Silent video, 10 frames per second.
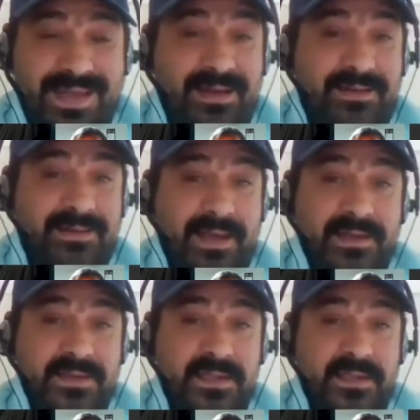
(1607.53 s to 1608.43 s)
and a
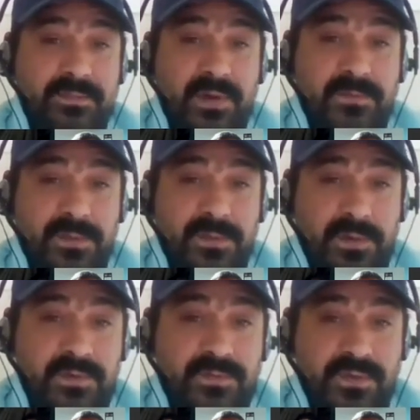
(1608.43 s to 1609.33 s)
legacy to bring
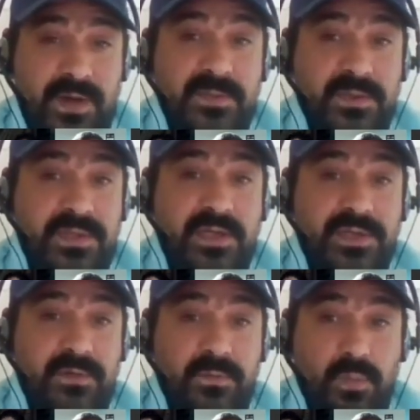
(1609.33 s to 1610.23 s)
forth of transmutation of